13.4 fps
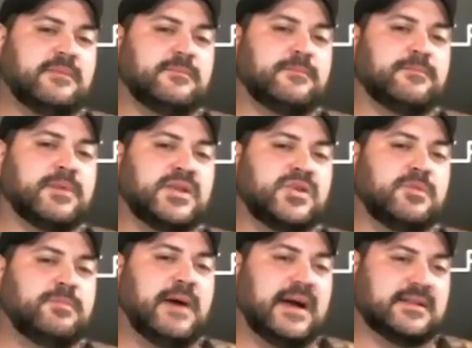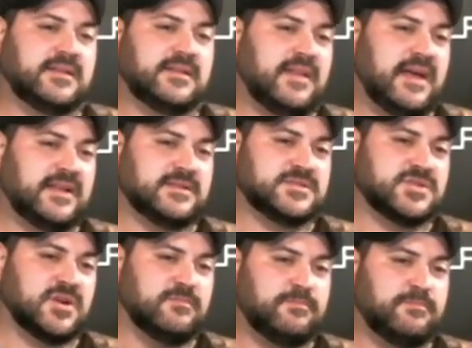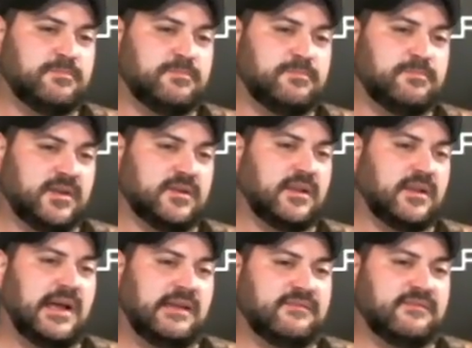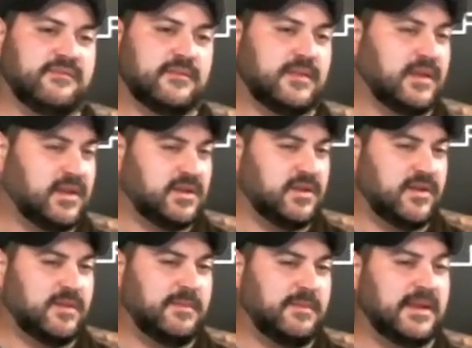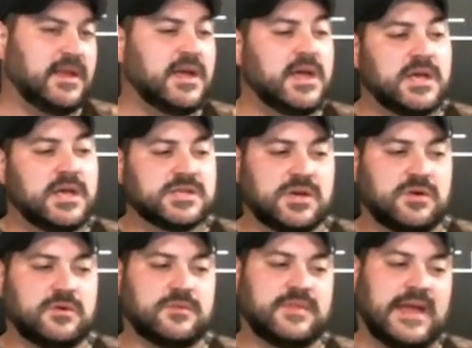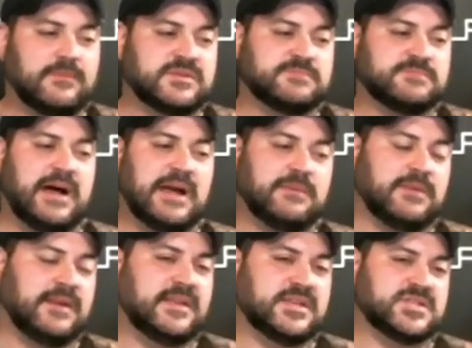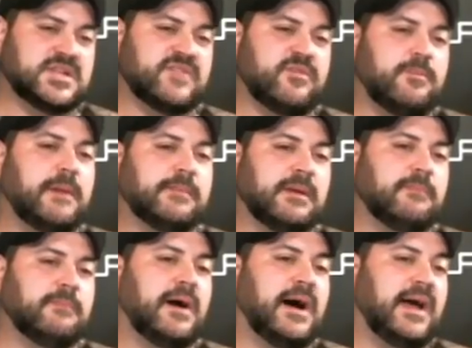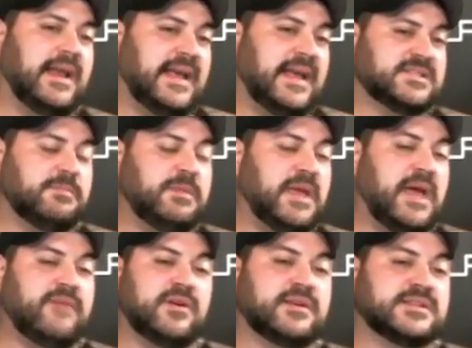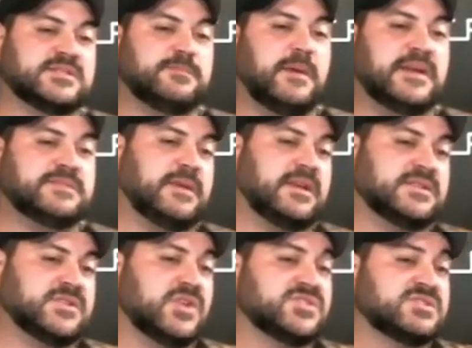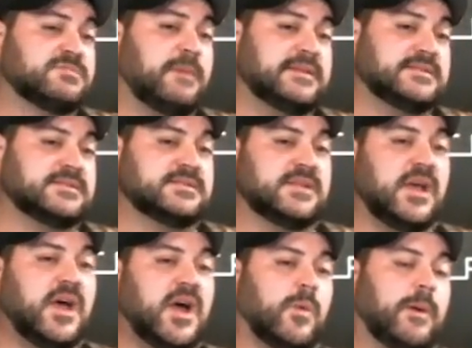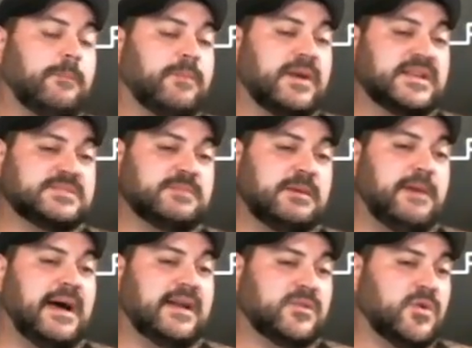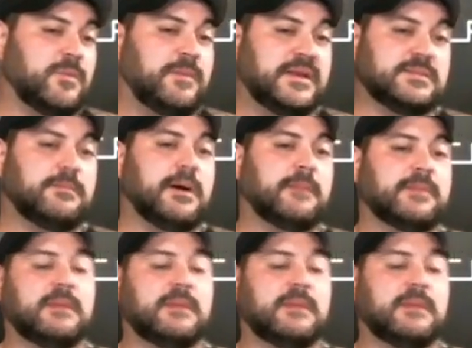bring you back to that certain point in your life. Like, you know what I mean? Mm-hmm. So that was my rendition of a pumpkin pie. It has to be heavy on the spice, because those spices are what brings me back to a piece of pumpkin